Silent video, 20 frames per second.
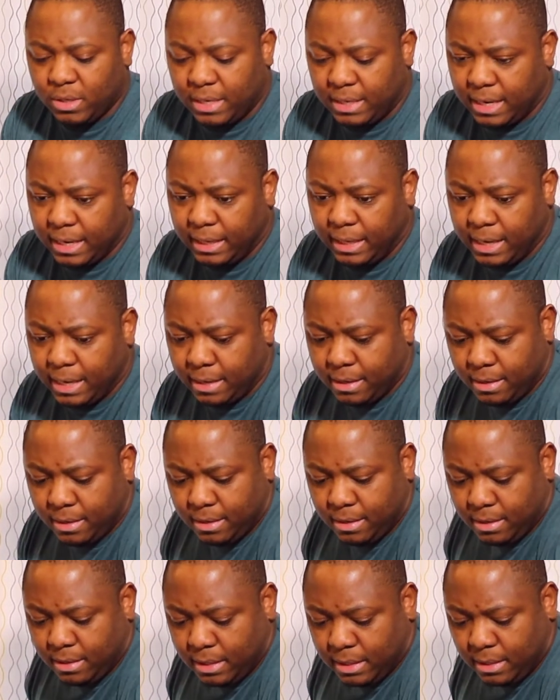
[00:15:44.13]
I like it.
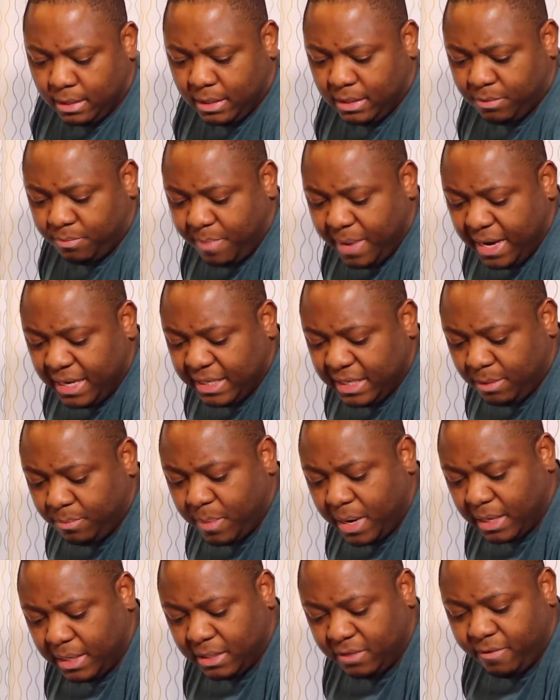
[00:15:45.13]
It's basic,
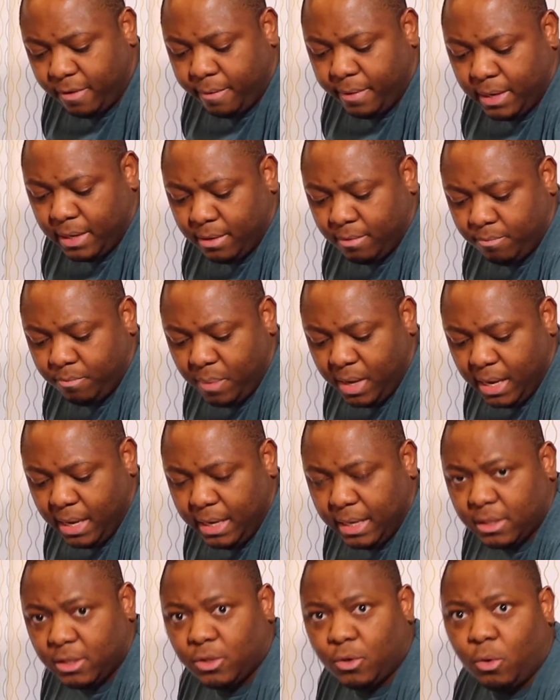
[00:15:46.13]
but it's very big
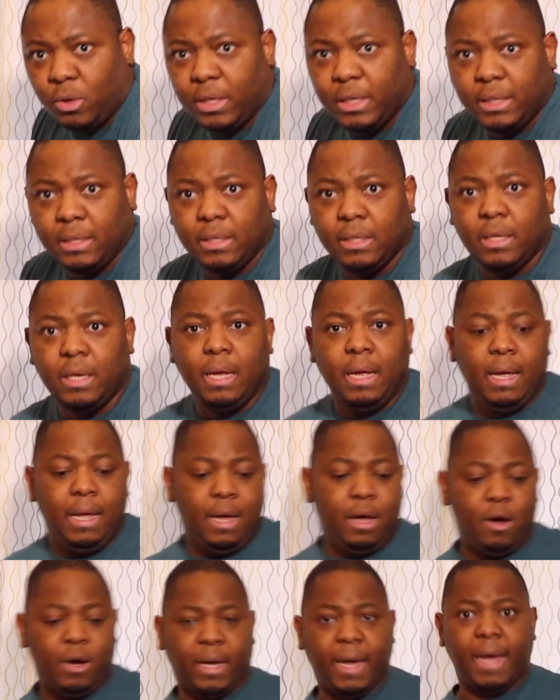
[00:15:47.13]
and solid.
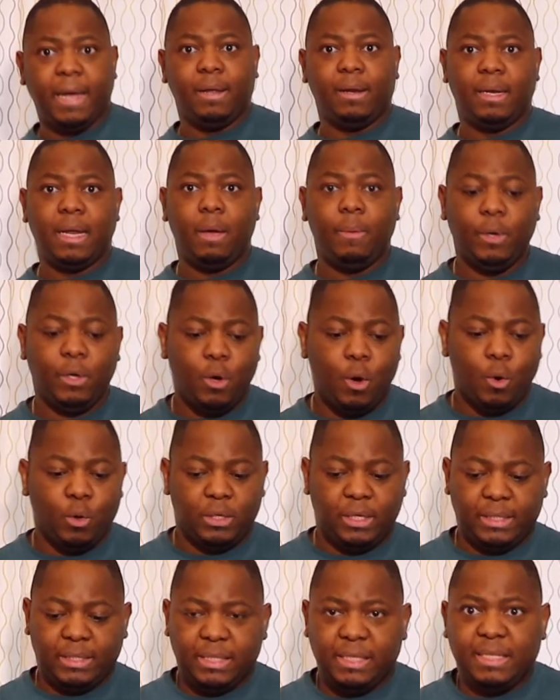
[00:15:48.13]
Okay, there we go.
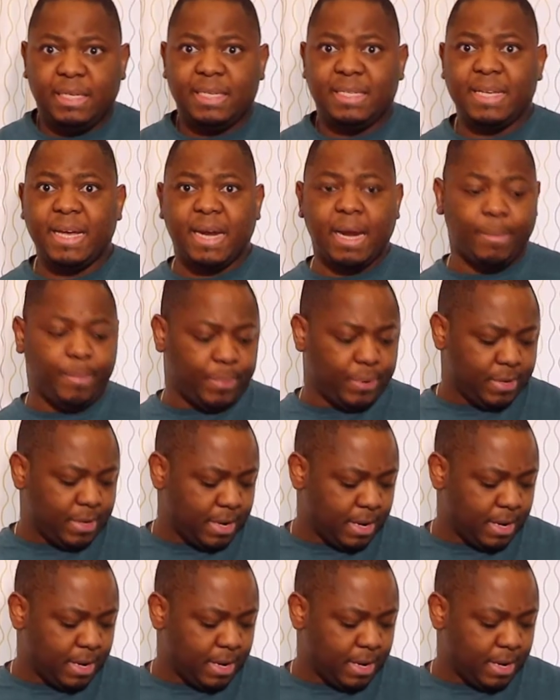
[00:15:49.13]
This is the setup.